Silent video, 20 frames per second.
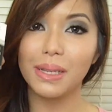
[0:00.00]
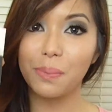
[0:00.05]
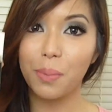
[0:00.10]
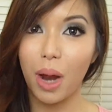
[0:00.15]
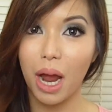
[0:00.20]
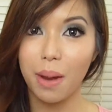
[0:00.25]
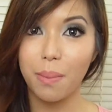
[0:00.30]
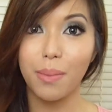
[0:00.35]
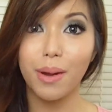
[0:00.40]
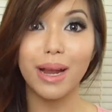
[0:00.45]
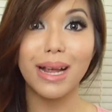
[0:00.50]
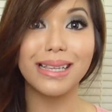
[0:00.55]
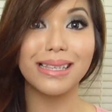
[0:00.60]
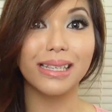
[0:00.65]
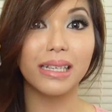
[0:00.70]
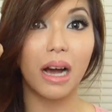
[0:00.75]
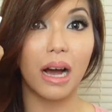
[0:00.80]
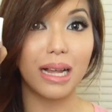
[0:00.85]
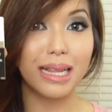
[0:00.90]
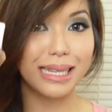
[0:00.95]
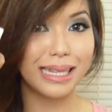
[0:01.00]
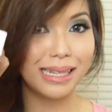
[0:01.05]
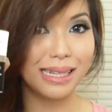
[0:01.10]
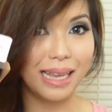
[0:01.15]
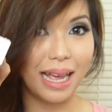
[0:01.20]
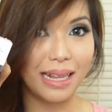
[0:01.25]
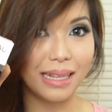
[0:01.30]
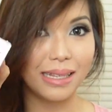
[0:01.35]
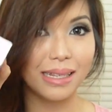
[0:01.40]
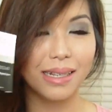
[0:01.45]
primer is God's
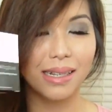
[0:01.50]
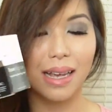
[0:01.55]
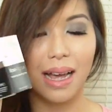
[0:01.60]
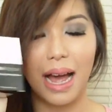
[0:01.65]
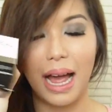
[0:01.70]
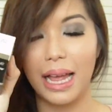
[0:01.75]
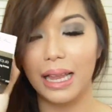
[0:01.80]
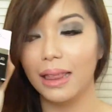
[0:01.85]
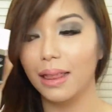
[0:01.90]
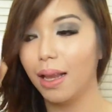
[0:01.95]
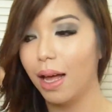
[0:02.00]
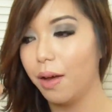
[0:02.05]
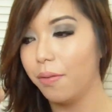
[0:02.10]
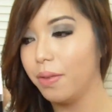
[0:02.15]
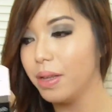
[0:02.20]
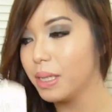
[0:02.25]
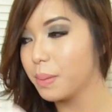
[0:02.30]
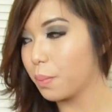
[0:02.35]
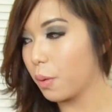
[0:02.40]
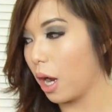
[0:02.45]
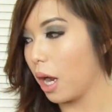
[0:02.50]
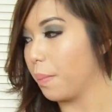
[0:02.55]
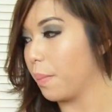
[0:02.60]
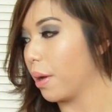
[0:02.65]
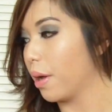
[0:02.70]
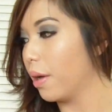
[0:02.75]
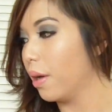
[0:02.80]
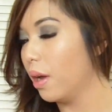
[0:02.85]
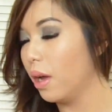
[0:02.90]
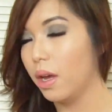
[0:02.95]
sent. I love this
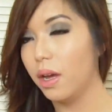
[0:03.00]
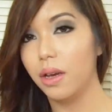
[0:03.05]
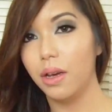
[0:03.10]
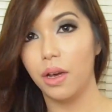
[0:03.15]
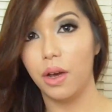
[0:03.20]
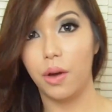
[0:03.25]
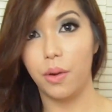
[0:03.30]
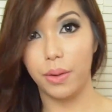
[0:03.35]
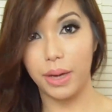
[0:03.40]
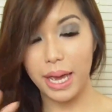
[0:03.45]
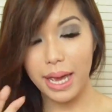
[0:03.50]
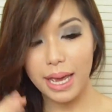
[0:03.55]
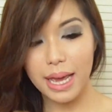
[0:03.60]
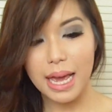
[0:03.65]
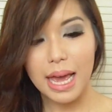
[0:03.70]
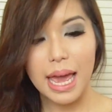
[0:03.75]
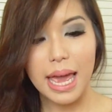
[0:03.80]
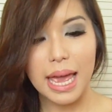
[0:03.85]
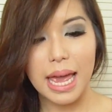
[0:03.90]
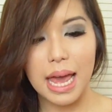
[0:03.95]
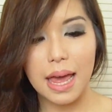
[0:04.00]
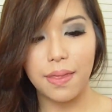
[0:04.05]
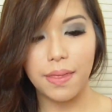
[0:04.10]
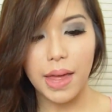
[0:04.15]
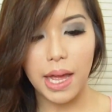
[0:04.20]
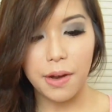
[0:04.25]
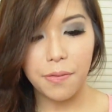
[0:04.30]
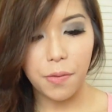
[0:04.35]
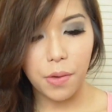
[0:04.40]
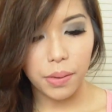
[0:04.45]
primer. Okay? And
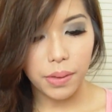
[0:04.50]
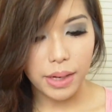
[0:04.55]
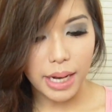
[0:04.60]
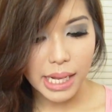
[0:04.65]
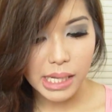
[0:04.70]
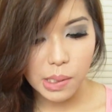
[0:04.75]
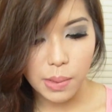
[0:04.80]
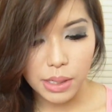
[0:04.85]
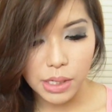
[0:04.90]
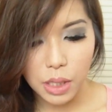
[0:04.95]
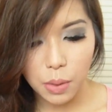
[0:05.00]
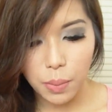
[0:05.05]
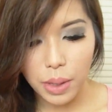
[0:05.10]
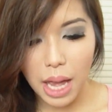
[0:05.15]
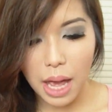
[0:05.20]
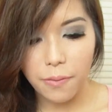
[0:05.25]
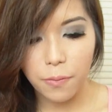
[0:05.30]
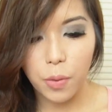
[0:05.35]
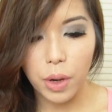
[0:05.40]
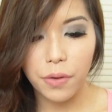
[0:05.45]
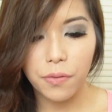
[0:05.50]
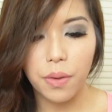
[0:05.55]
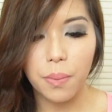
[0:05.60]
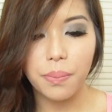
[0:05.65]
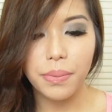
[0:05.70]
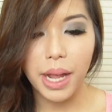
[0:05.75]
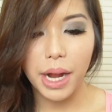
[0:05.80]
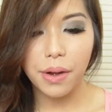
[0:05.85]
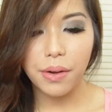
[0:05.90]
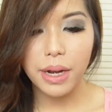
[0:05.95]
then for the next question, we have one from
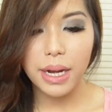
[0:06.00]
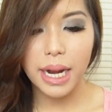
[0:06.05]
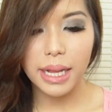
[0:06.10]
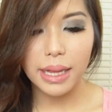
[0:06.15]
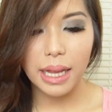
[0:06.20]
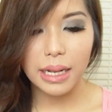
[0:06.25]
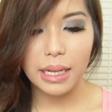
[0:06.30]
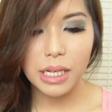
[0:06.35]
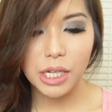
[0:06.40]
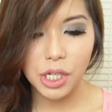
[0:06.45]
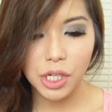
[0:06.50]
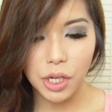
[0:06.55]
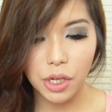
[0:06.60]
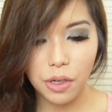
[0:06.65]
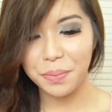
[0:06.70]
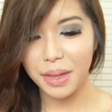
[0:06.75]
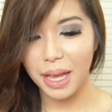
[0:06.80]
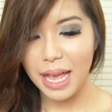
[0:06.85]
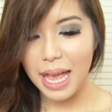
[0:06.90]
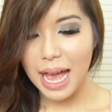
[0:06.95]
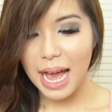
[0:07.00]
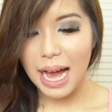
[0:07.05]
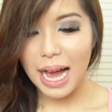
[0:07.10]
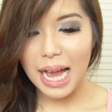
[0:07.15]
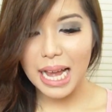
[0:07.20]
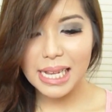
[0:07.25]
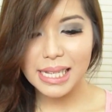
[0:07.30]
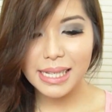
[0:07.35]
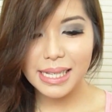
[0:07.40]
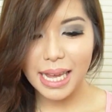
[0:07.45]
Neri Natalicio.
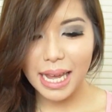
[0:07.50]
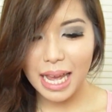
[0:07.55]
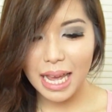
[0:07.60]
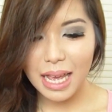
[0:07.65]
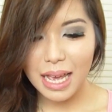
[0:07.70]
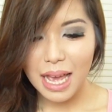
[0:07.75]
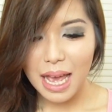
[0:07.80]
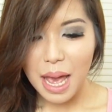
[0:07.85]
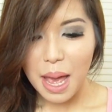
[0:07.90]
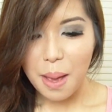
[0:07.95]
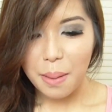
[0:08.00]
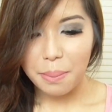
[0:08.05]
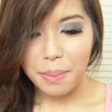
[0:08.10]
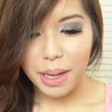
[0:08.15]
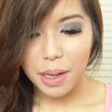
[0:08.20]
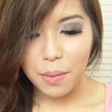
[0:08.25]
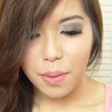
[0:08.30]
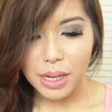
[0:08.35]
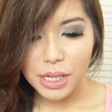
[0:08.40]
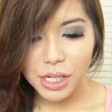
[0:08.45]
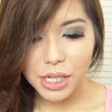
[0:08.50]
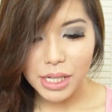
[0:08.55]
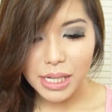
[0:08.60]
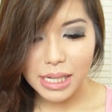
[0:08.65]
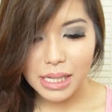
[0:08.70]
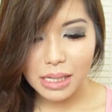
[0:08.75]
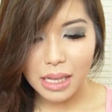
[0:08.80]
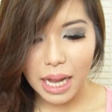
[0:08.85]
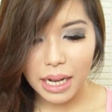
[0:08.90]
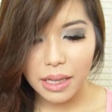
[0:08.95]
Hi, Say. My question
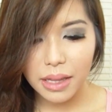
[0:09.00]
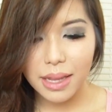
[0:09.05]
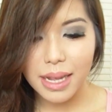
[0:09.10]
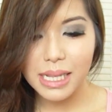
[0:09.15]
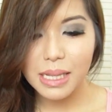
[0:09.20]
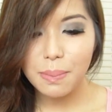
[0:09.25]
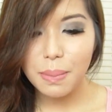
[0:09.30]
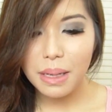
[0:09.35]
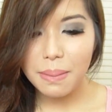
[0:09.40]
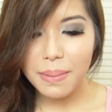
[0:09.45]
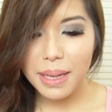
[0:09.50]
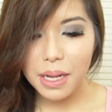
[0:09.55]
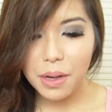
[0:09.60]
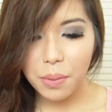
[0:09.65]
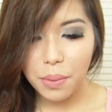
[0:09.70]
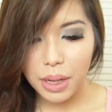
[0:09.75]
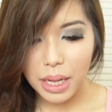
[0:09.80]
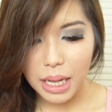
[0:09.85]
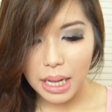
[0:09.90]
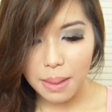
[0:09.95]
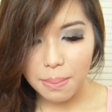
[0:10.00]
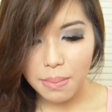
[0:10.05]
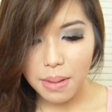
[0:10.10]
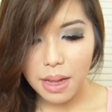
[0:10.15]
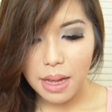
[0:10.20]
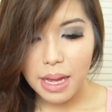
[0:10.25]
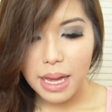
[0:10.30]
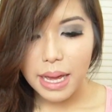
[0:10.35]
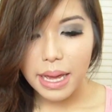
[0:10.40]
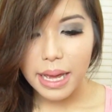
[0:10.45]
is that does BB cream
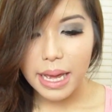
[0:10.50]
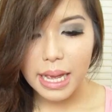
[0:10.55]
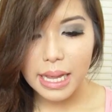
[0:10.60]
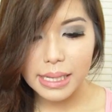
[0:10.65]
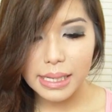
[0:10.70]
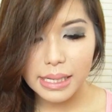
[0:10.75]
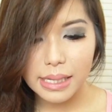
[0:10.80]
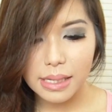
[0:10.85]
is